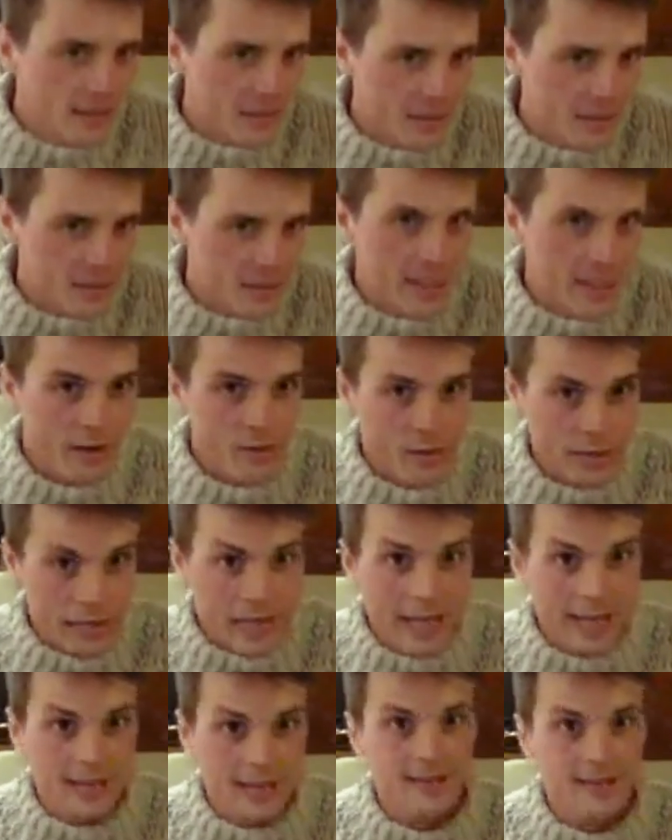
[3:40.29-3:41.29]
learning how to
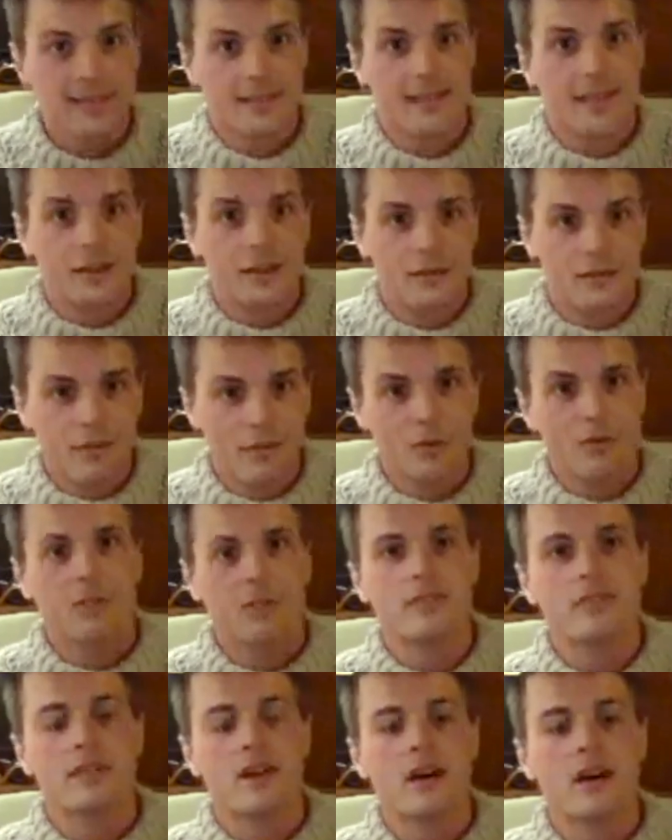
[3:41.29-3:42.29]
relax, how to
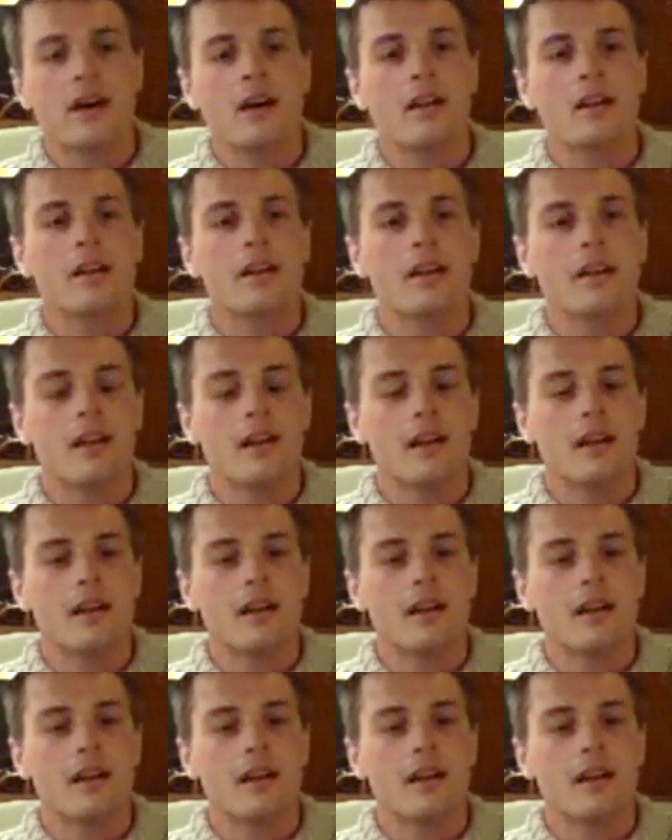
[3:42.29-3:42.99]
focus on